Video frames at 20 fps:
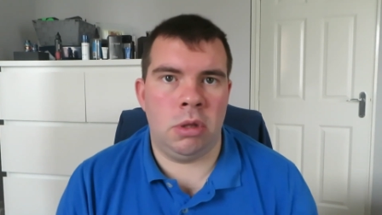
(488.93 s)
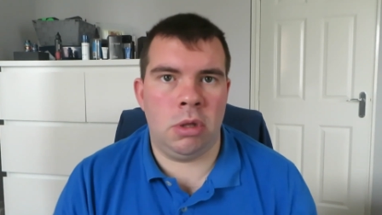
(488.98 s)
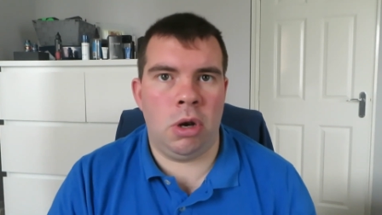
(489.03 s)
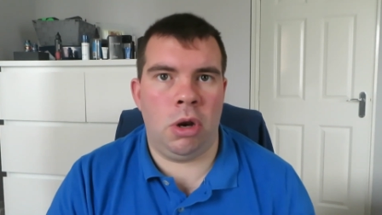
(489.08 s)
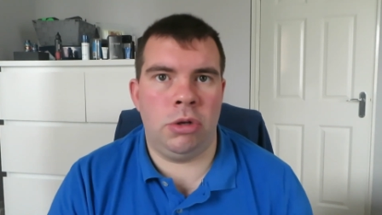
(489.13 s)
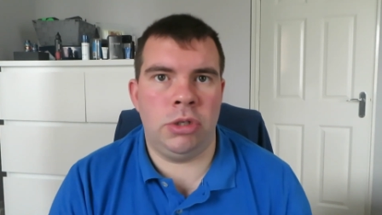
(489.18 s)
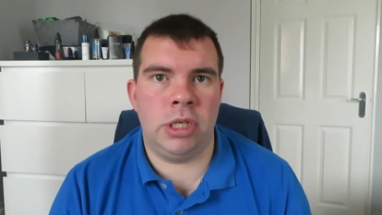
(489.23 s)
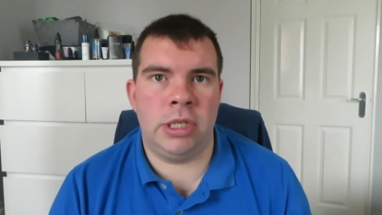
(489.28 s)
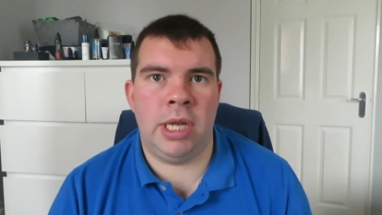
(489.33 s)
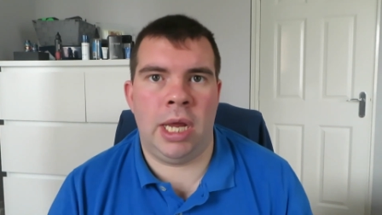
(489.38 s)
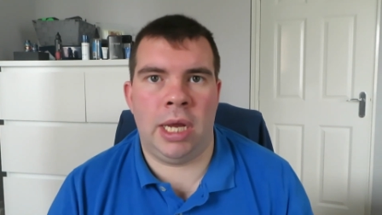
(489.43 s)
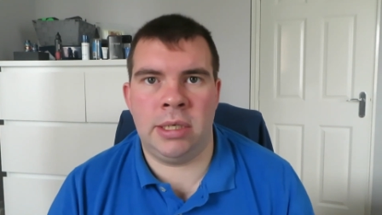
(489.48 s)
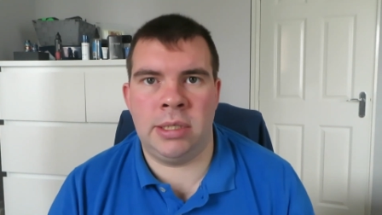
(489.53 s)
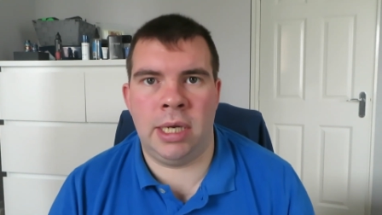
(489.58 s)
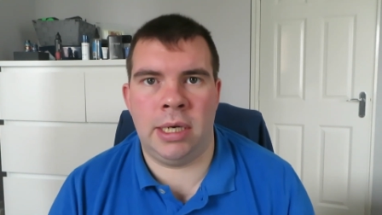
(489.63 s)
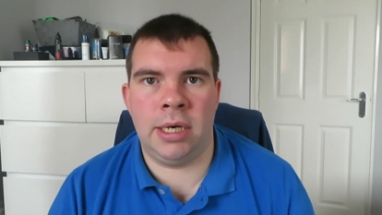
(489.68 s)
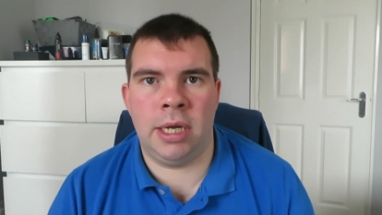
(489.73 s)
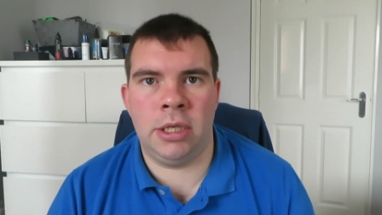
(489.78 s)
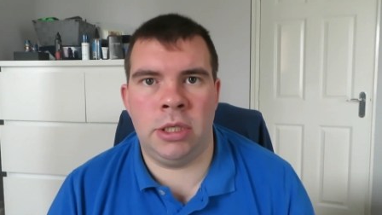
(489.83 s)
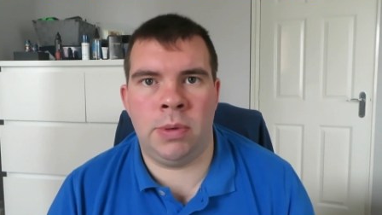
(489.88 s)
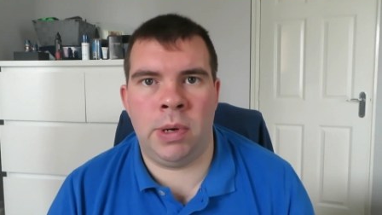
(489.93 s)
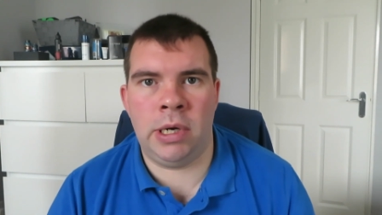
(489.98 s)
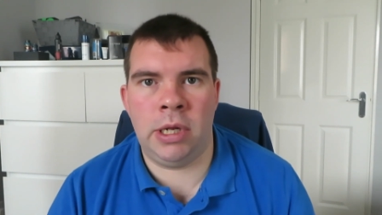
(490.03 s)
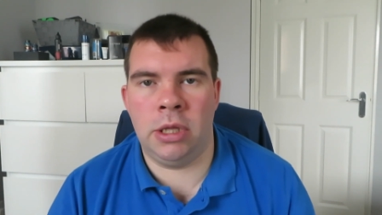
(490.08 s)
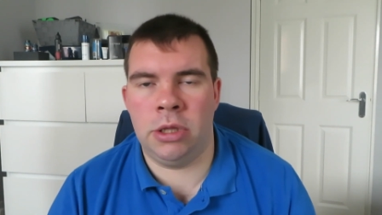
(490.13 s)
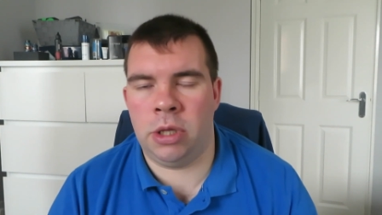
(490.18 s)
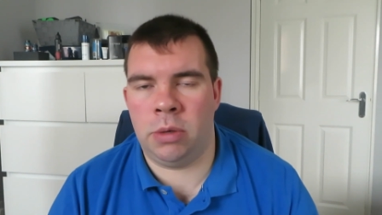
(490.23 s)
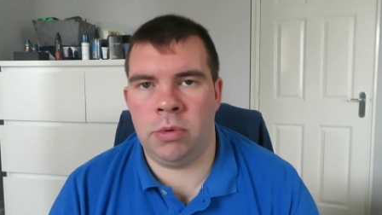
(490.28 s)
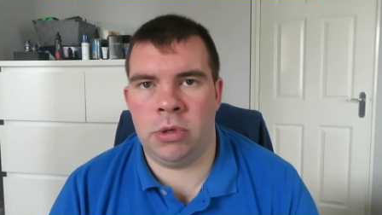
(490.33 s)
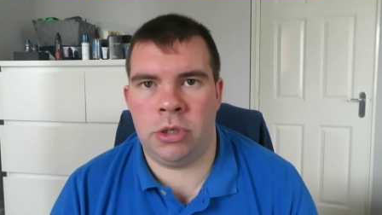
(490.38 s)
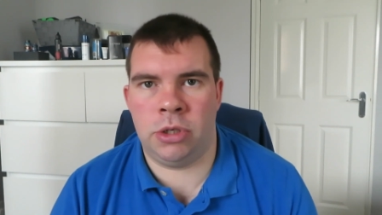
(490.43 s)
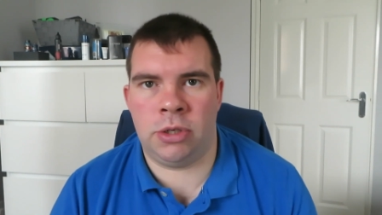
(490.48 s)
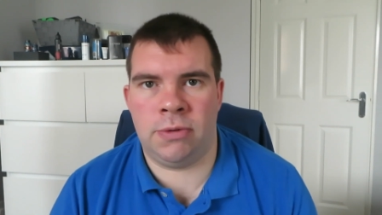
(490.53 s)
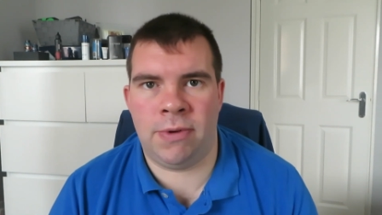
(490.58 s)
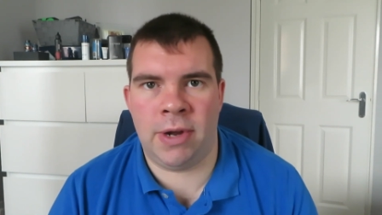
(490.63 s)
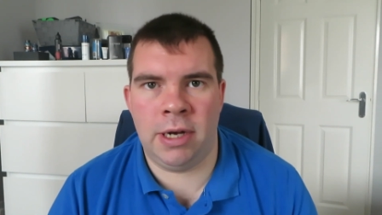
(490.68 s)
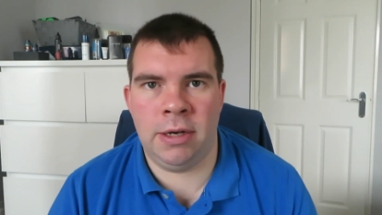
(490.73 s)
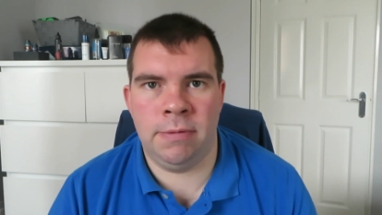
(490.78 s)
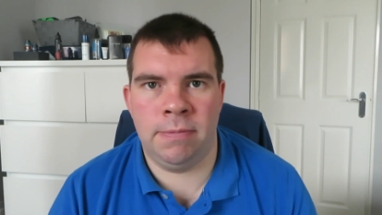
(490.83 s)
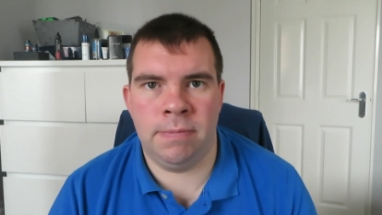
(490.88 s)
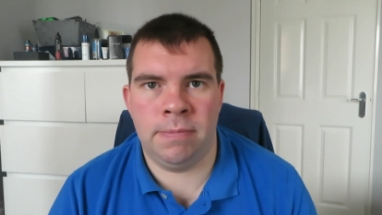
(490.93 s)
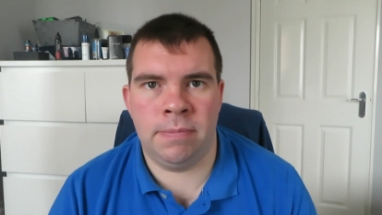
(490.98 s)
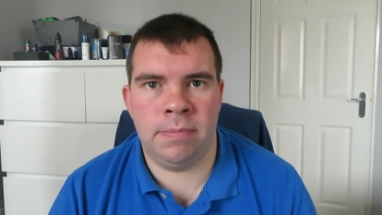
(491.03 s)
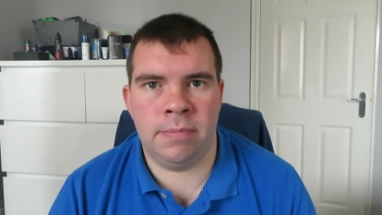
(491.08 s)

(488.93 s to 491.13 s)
the Logitech C920 will do you just fine.